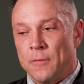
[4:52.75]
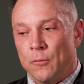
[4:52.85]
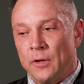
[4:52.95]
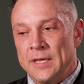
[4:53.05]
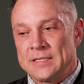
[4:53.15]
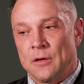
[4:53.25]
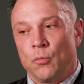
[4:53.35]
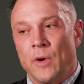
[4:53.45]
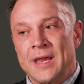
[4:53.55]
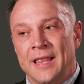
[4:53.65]
But really, it's in a
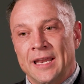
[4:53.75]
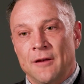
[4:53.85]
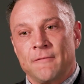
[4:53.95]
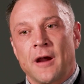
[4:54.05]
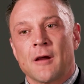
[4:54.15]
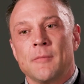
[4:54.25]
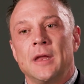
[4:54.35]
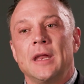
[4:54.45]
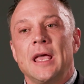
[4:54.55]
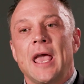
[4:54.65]
regulated environment.